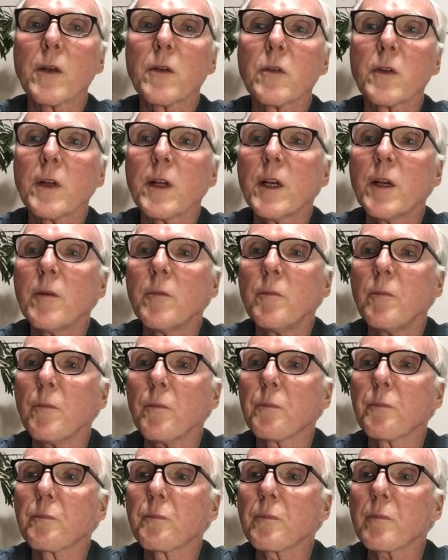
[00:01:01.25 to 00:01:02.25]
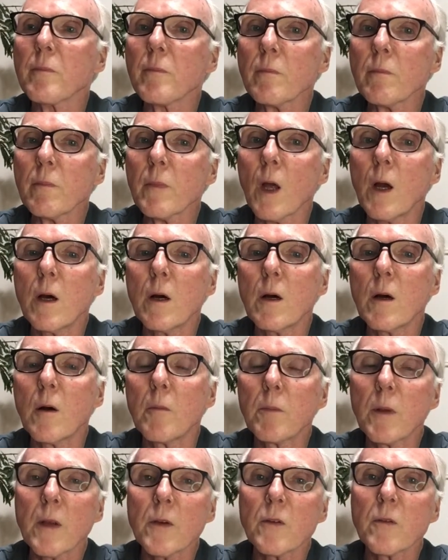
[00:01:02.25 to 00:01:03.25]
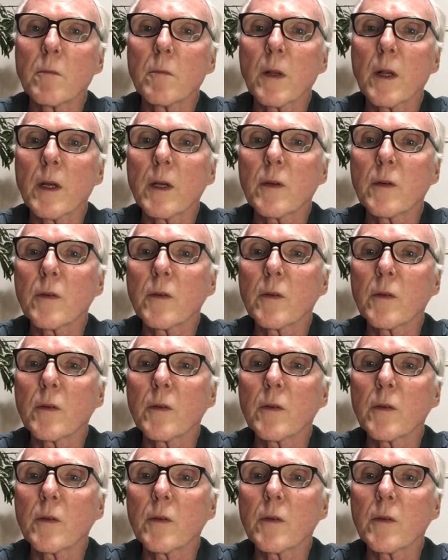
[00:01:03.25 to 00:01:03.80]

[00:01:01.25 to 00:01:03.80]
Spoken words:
City. A pleasant place,